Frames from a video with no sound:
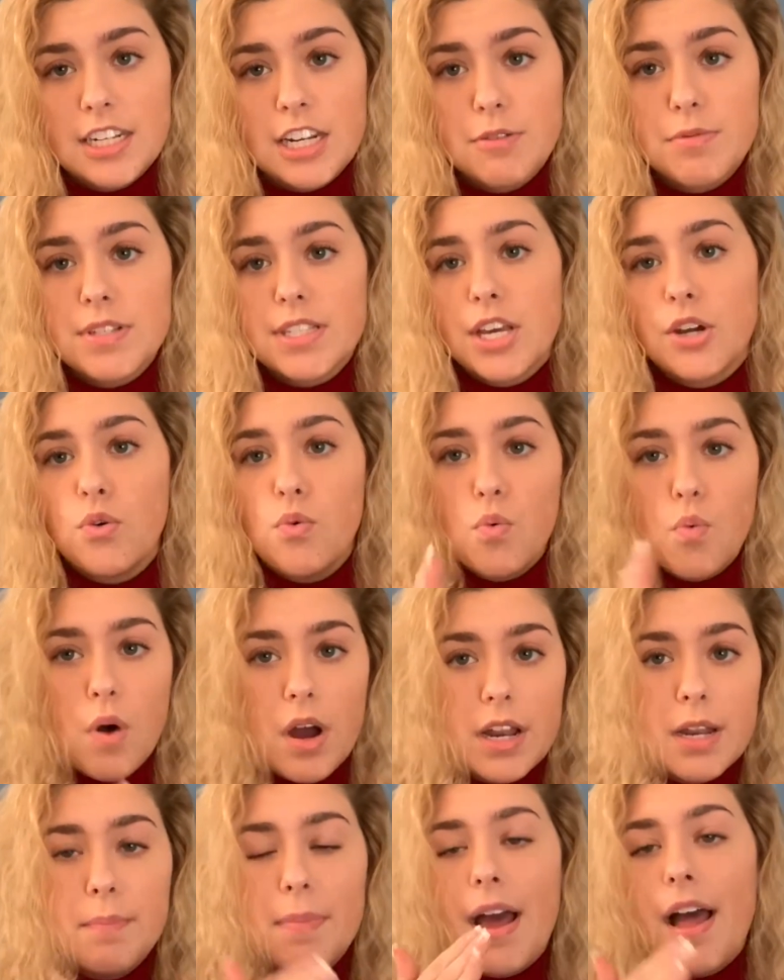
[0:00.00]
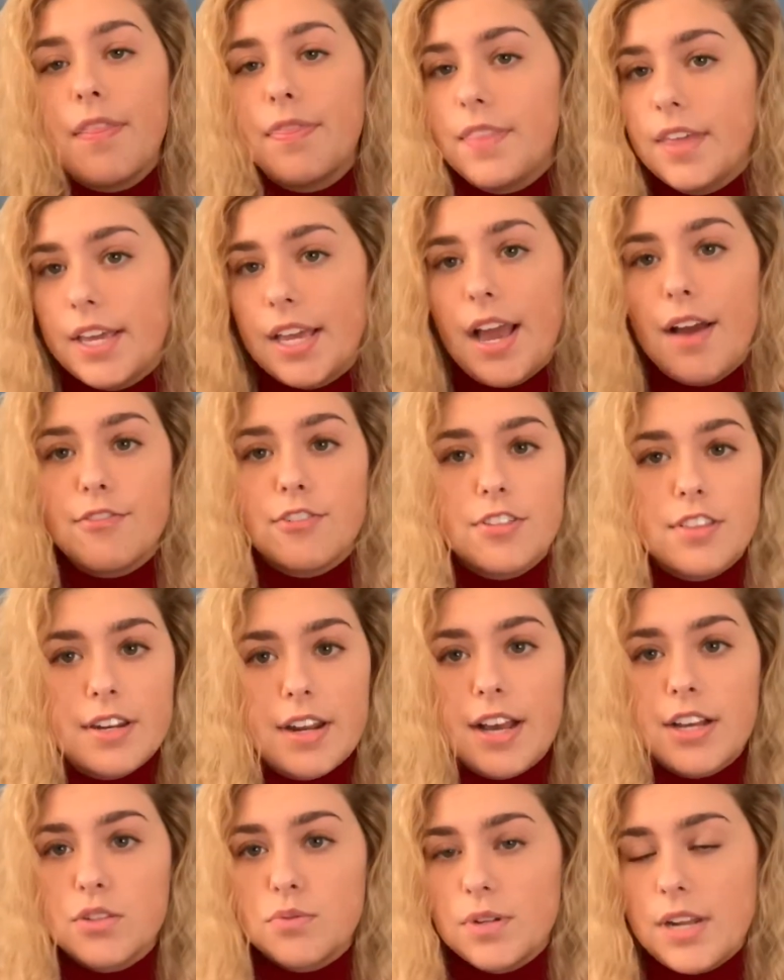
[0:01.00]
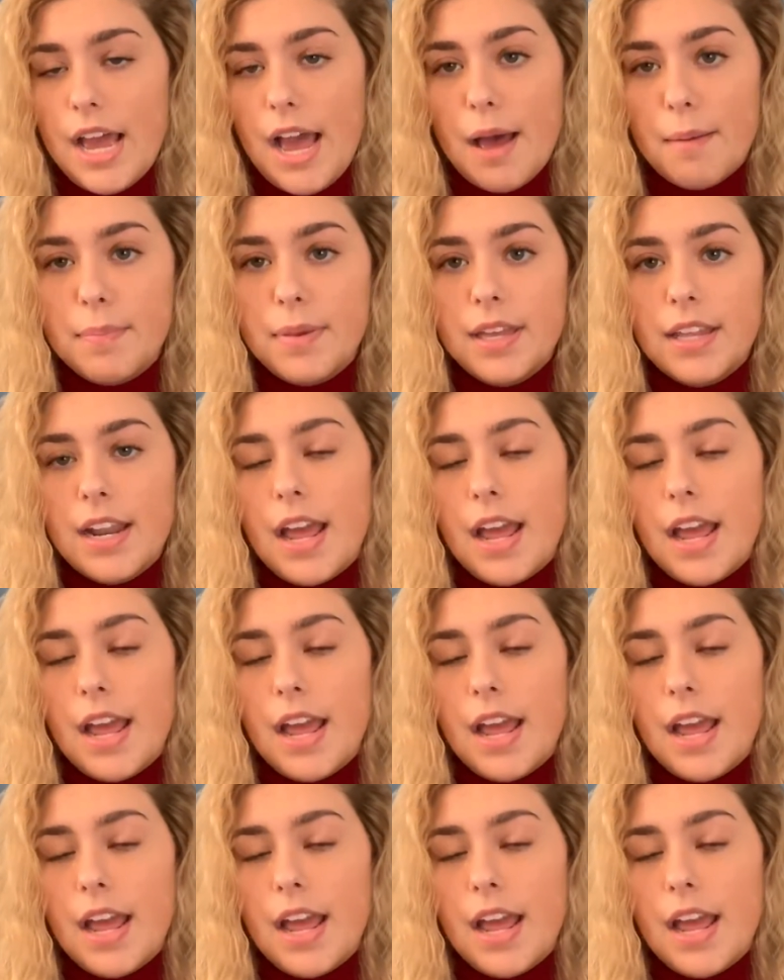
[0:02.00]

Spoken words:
It was like one bad thing after the next would happen.